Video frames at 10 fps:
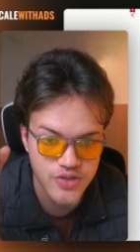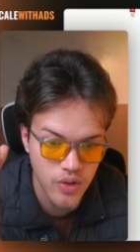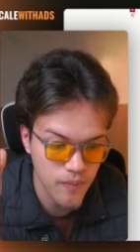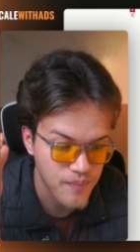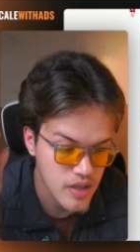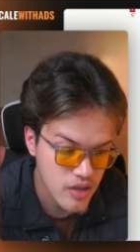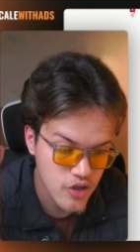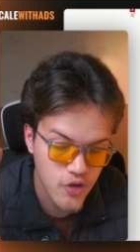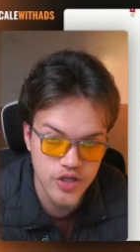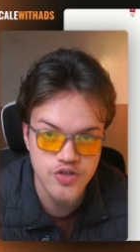So
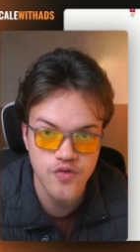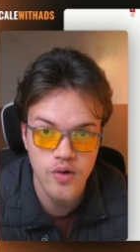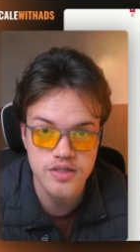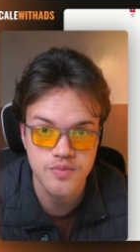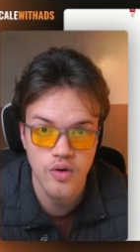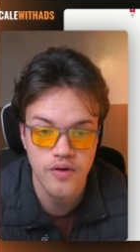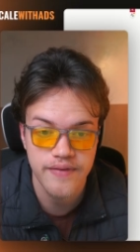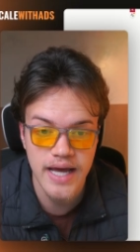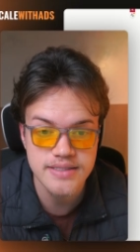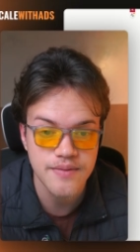you need to focus more on
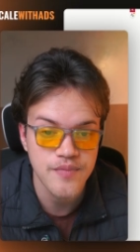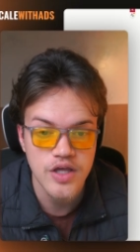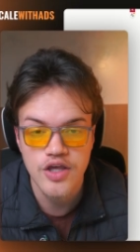that.